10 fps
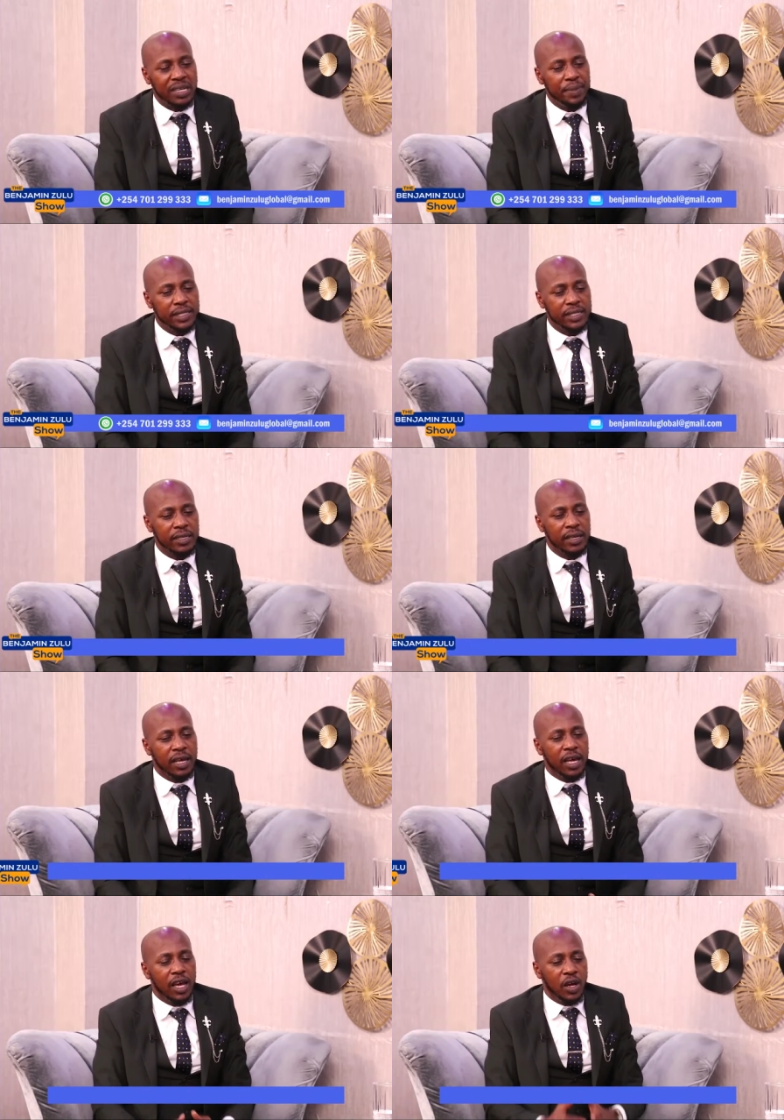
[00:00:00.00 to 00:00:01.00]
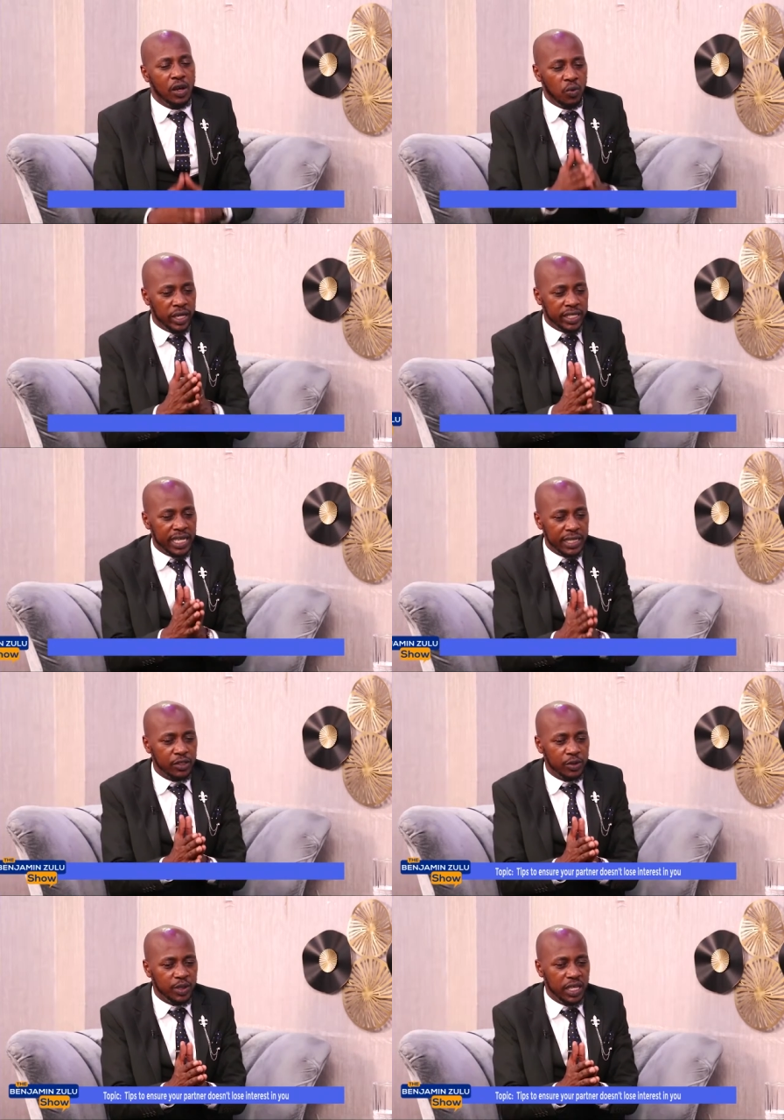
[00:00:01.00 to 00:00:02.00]
happens? We tend
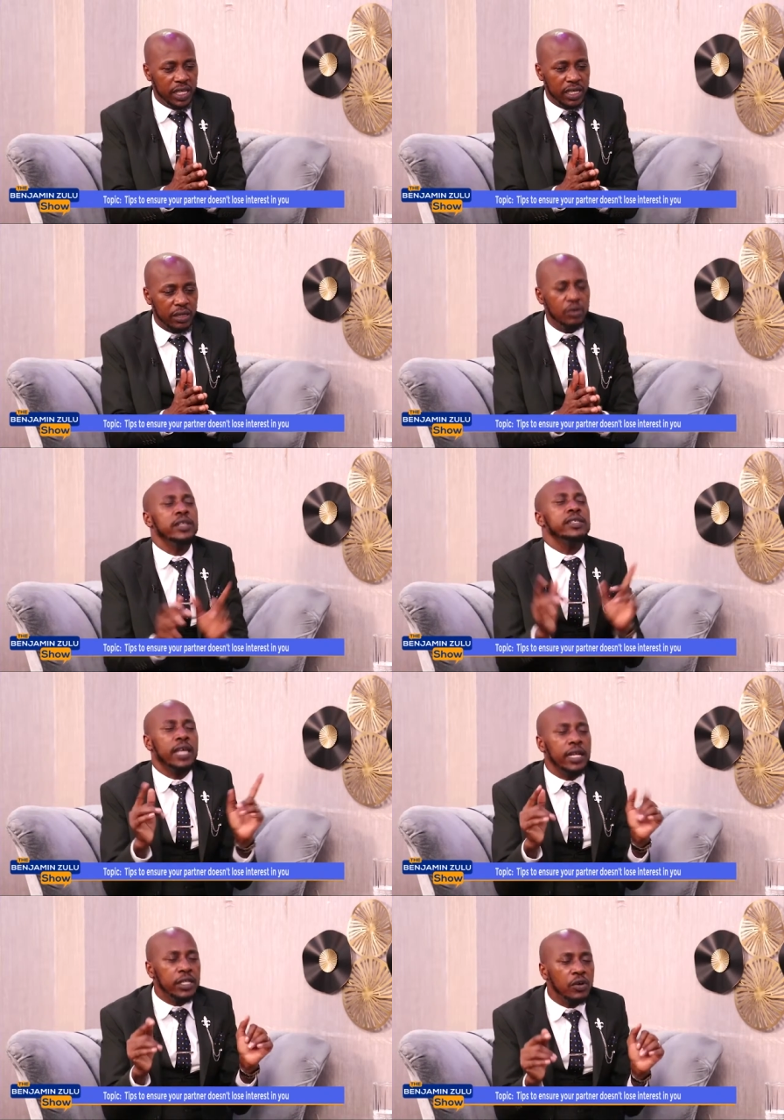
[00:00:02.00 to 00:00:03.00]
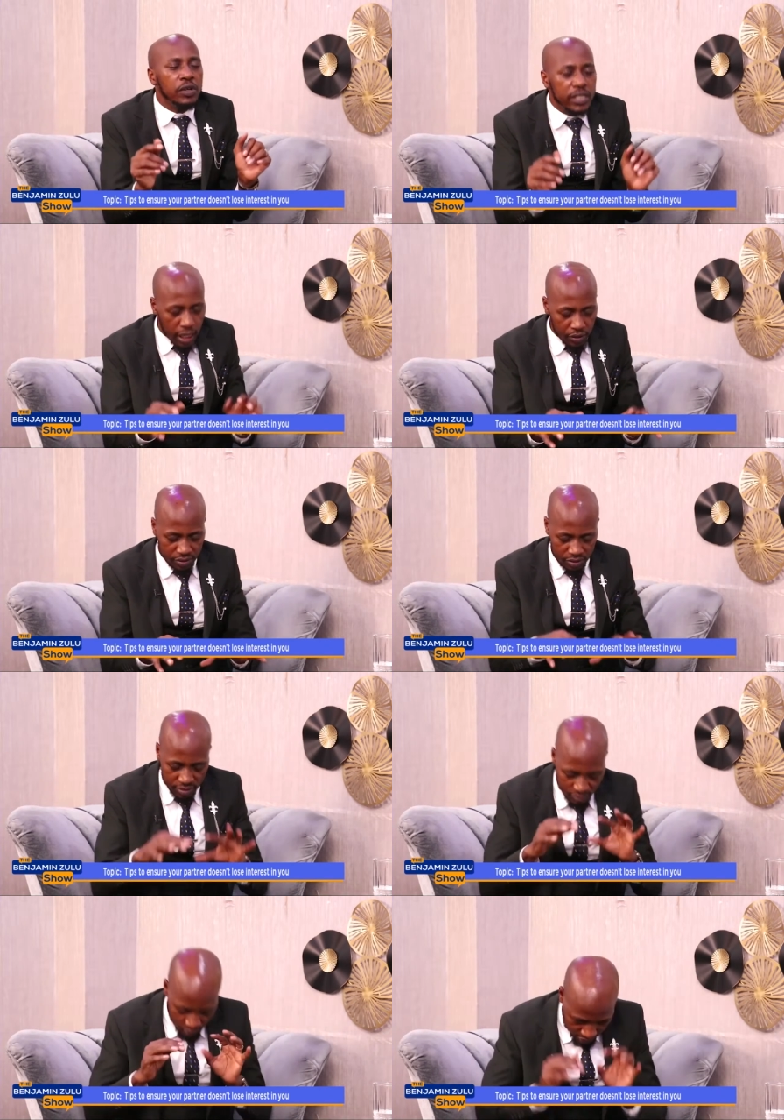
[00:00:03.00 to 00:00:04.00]
to think we settled down. We